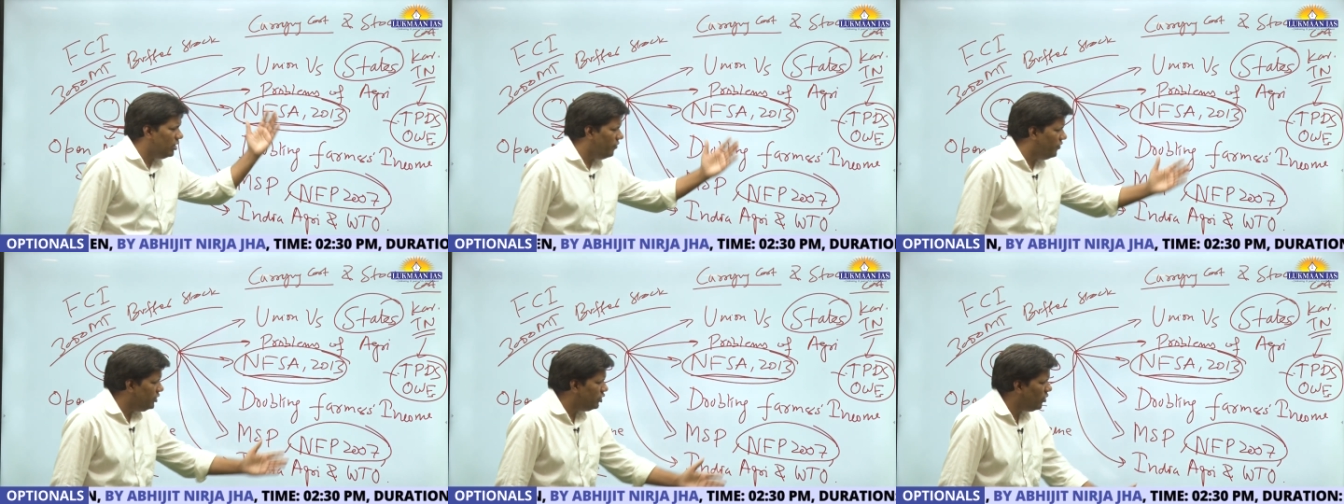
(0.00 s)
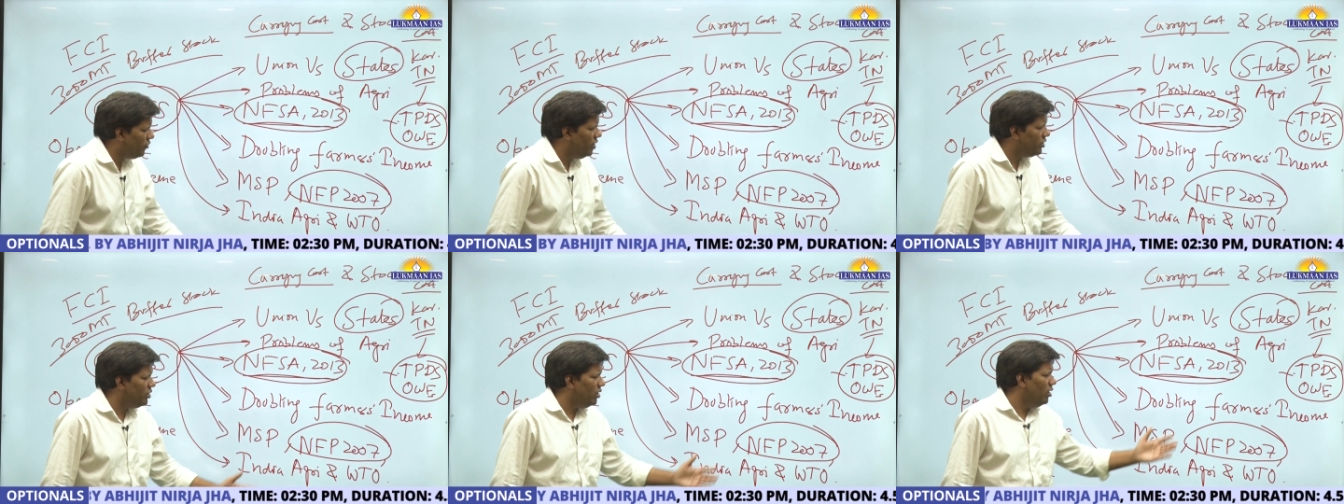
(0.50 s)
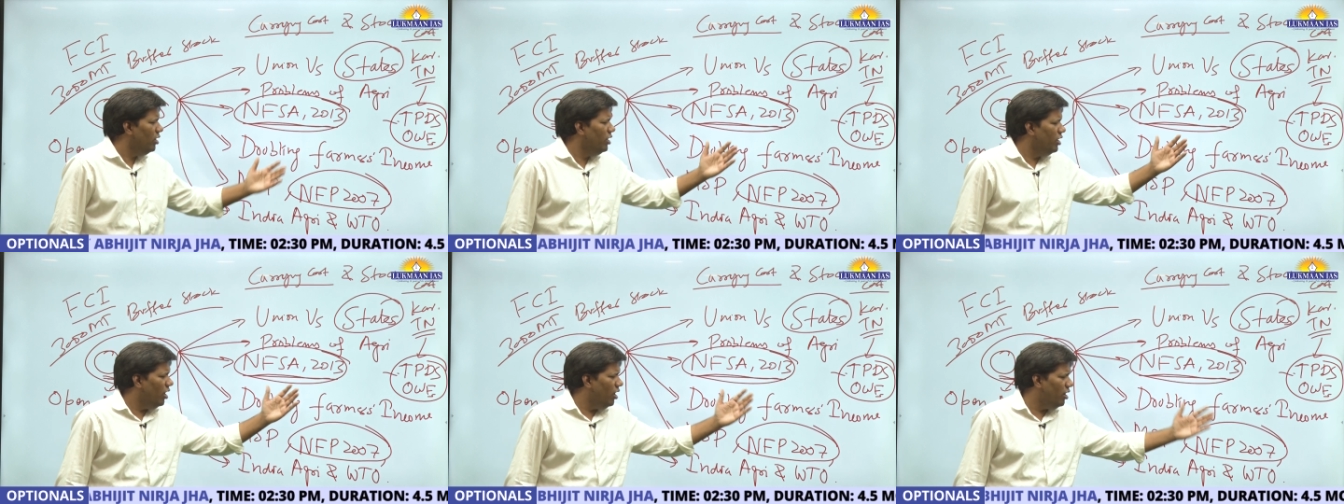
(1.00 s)
are the feature of national,
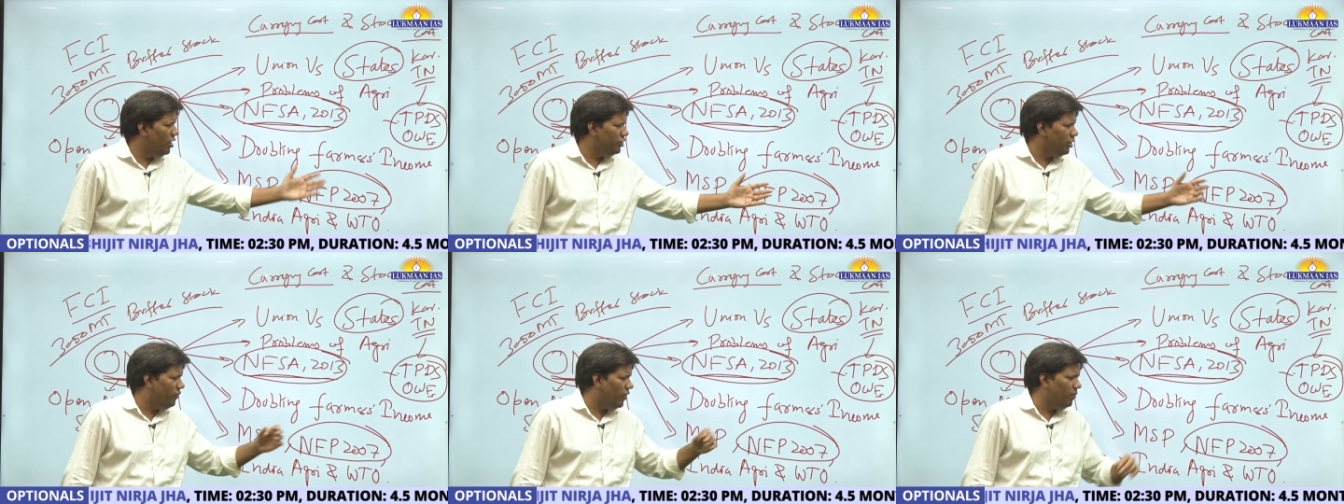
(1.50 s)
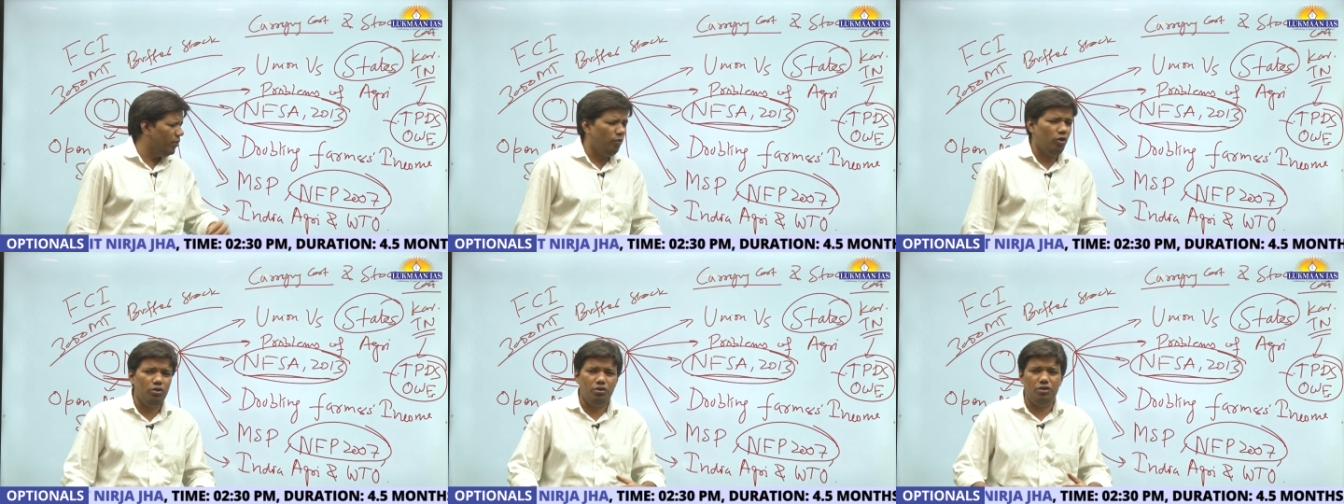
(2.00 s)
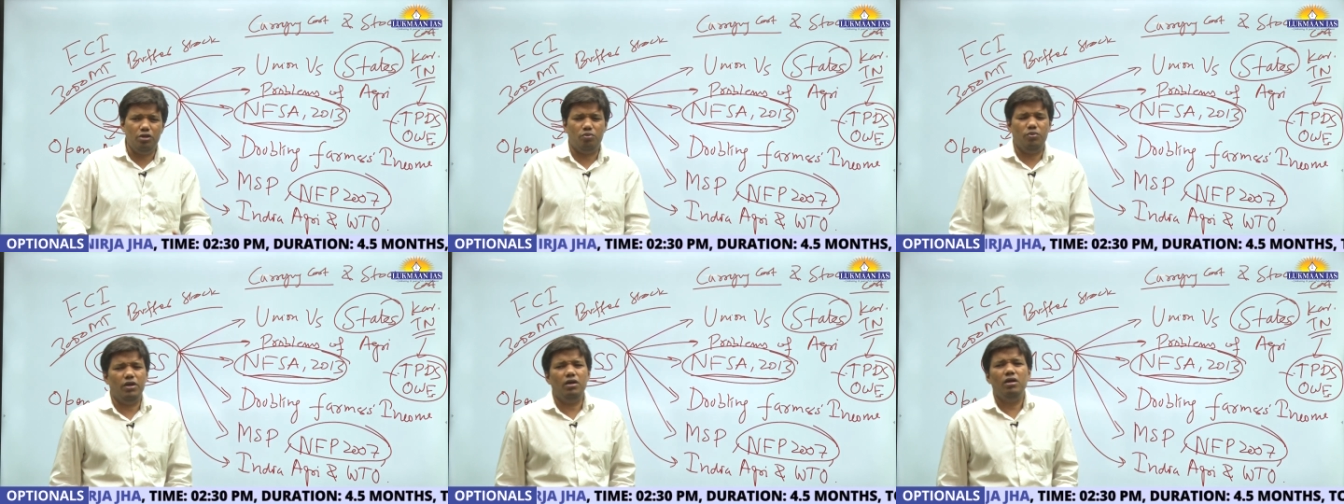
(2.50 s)
uh, national farmer policy this
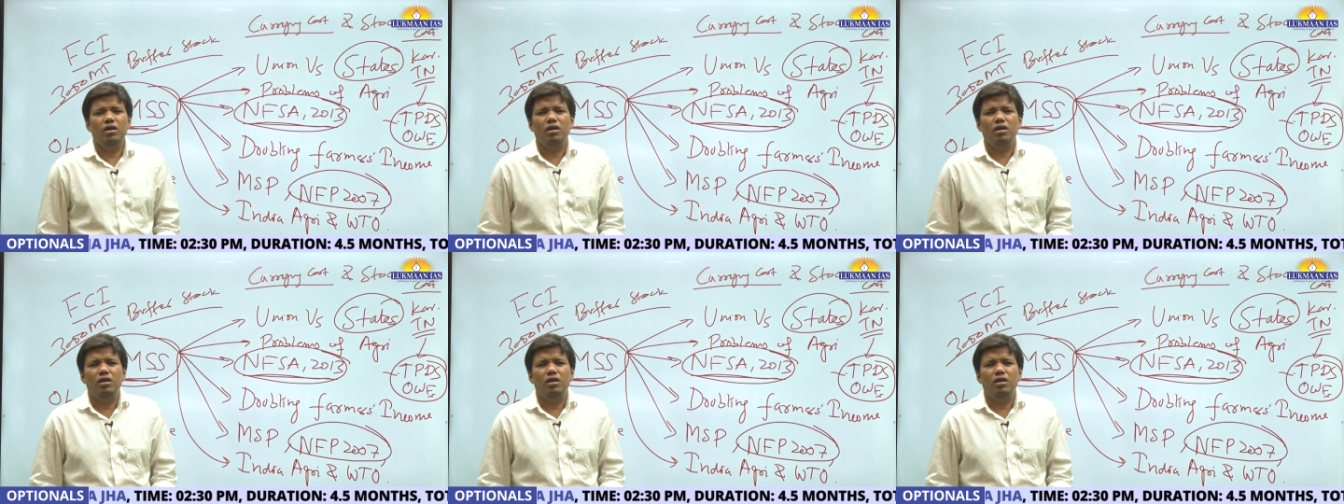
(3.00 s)
way.